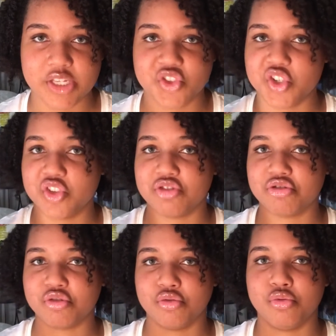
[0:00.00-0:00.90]
It's just
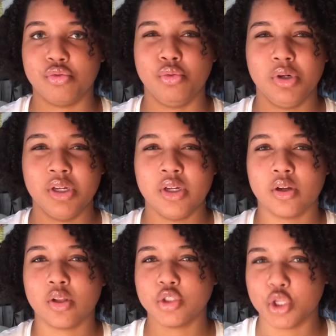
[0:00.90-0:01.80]
too
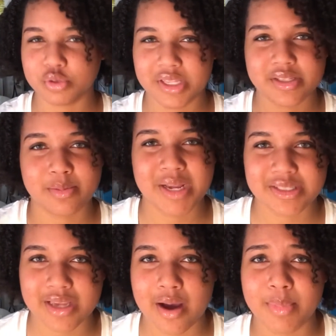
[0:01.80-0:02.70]
closely to my
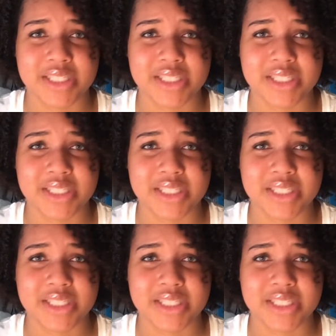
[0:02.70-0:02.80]
scalp.